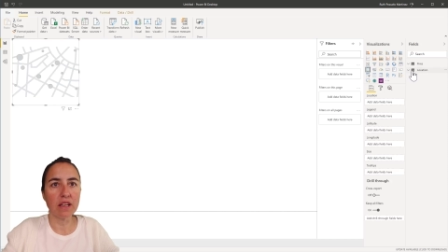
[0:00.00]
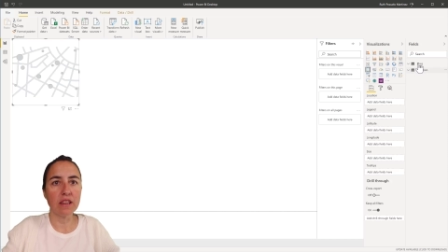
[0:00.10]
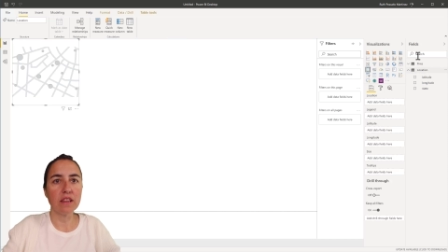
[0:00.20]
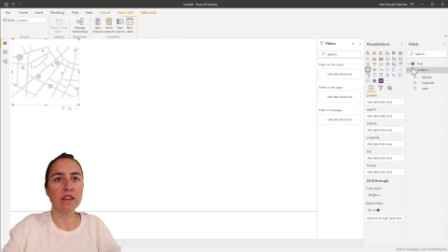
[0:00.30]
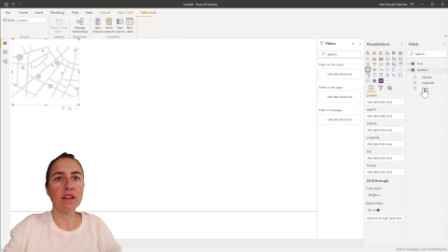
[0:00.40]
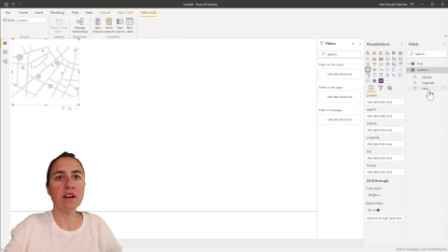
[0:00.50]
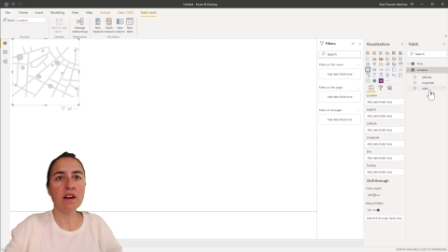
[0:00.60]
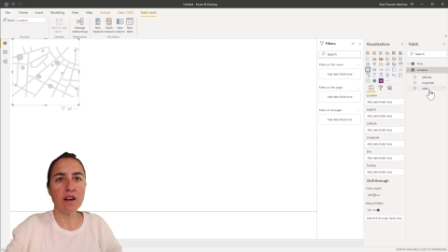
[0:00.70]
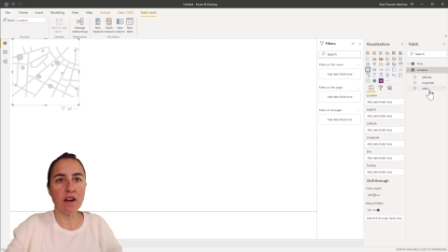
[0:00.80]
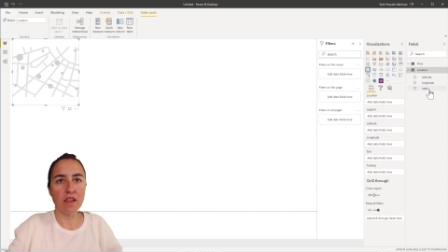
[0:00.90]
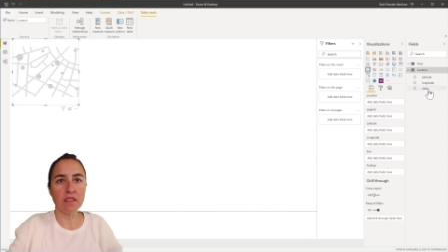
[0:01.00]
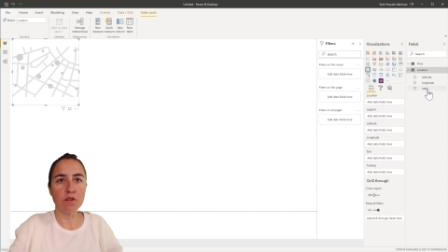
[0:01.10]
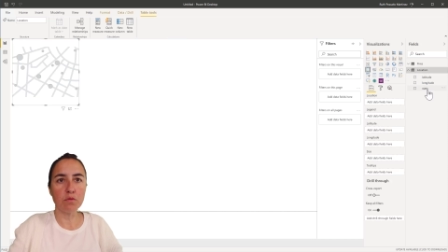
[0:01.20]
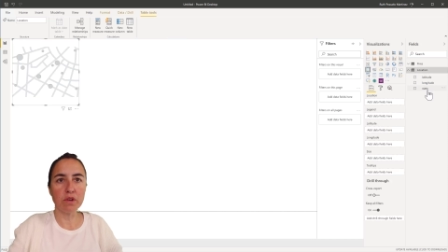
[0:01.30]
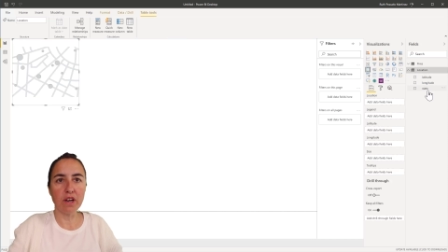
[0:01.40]
In there, and
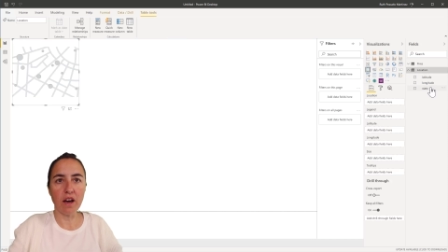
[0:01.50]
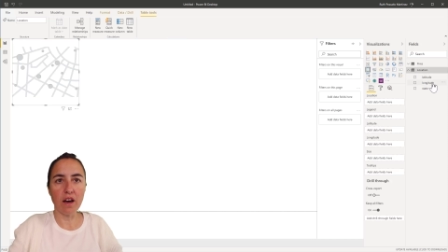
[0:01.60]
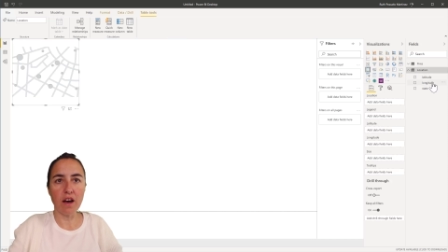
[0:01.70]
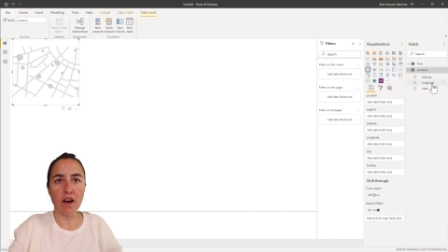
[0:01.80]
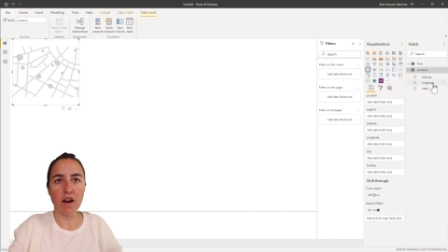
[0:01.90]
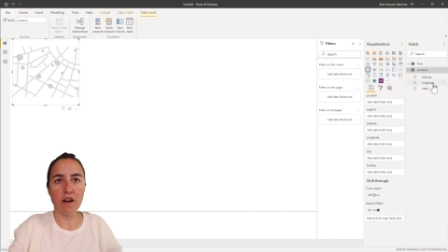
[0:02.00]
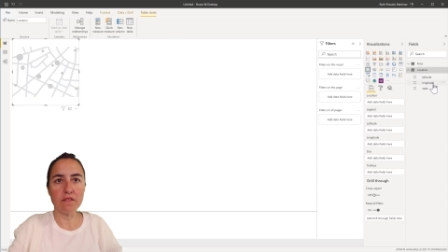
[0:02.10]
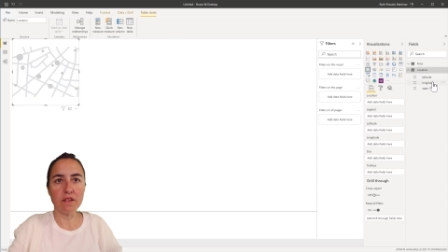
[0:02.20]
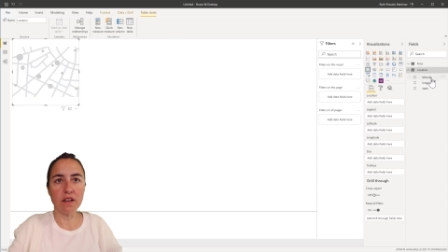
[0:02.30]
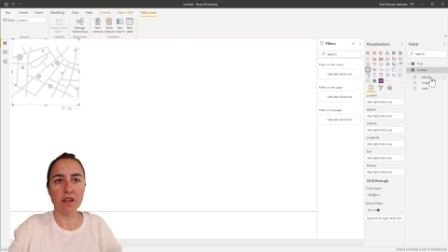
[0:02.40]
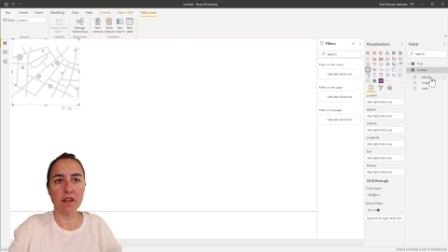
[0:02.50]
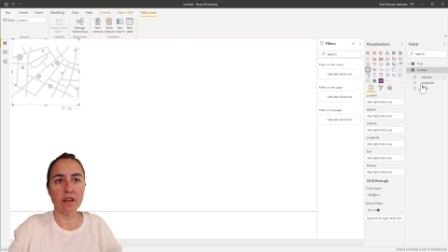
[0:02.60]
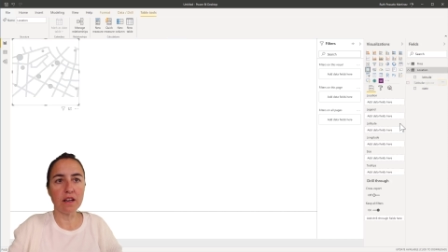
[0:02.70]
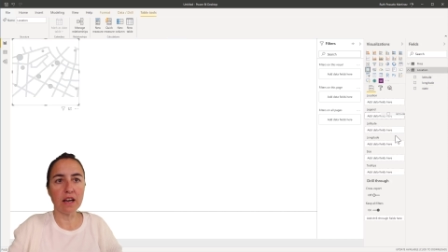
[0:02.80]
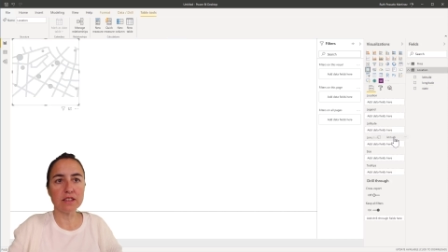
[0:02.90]
then we have
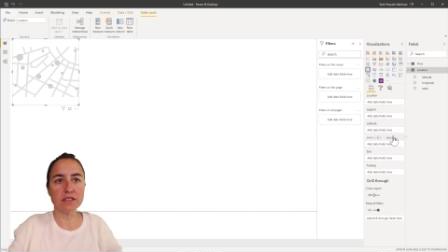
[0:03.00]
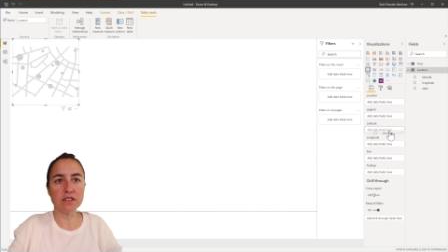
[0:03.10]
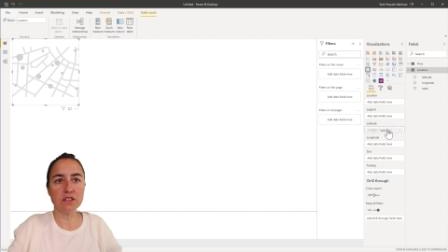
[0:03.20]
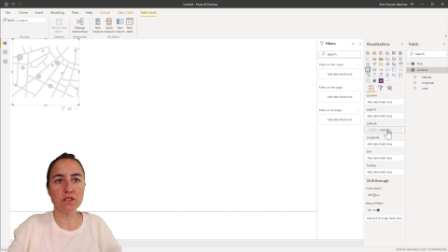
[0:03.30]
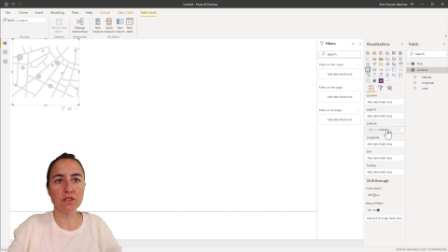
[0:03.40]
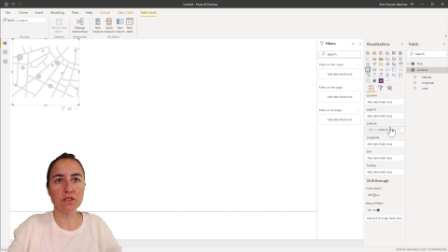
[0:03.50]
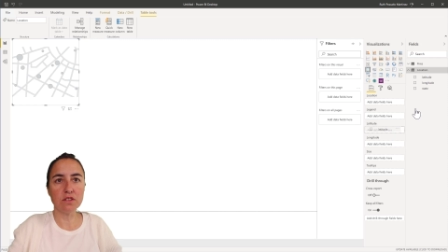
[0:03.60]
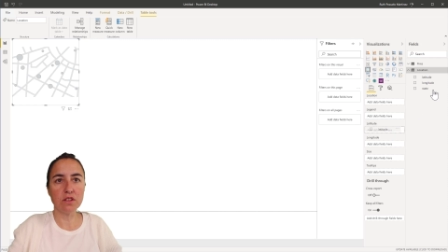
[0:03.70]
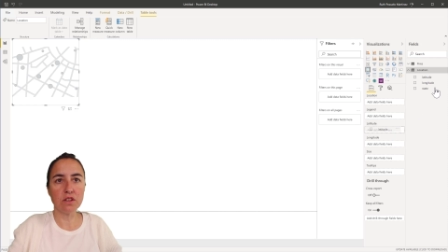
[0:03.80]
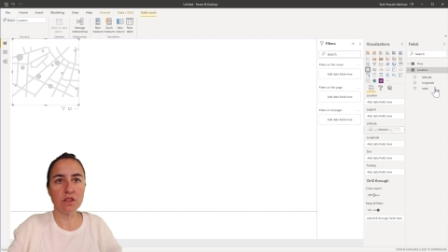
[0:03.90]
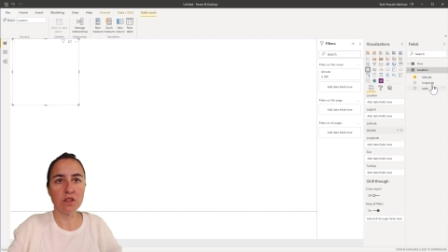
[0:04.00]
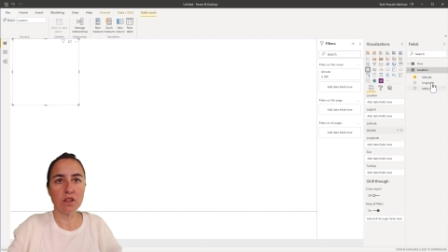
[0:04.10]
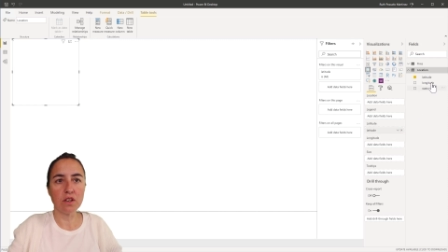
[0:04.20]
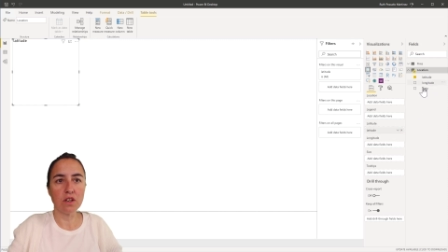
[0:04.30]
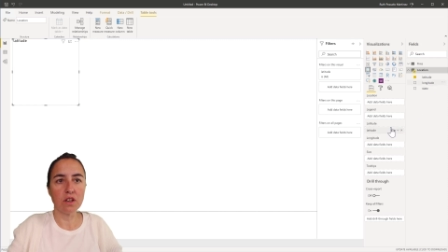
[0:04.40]
latitude
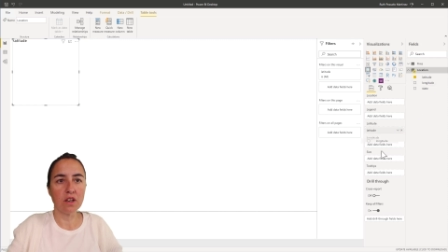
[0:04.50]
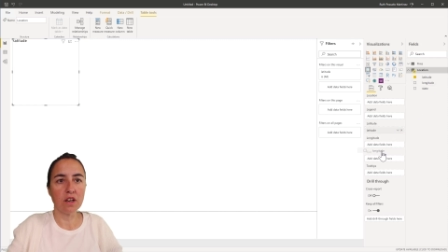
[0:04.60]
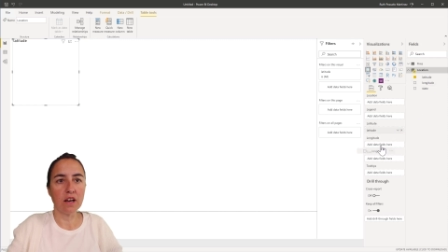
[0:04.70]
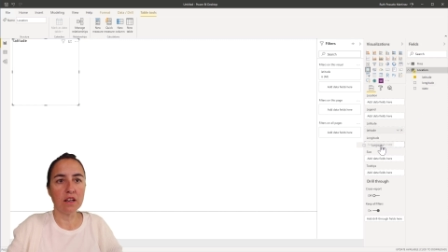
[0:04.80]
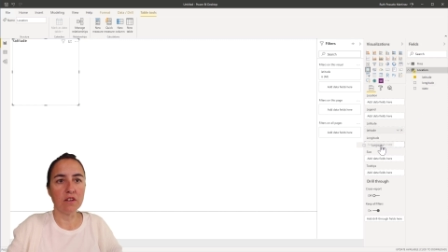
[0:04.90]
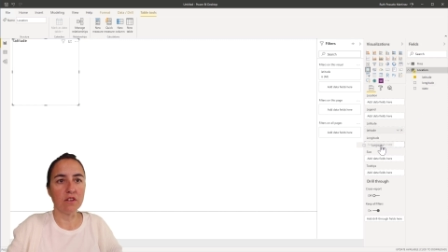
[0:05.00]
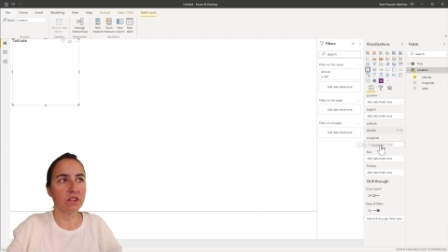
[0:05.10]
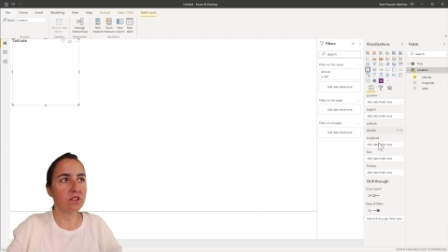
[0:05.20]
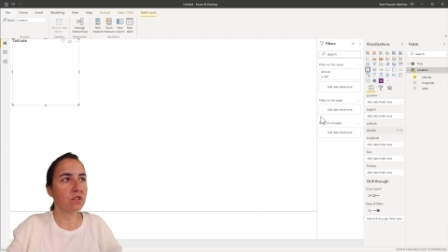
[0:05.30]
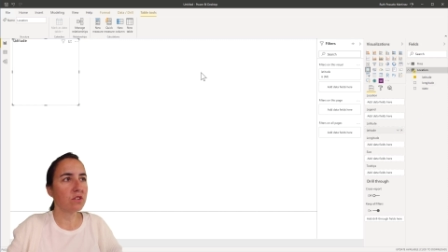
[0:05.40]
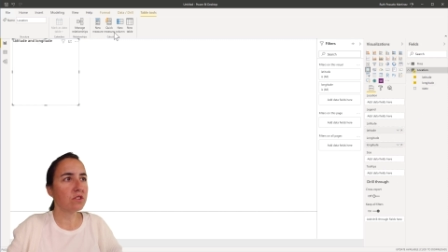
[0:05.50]
and longitude.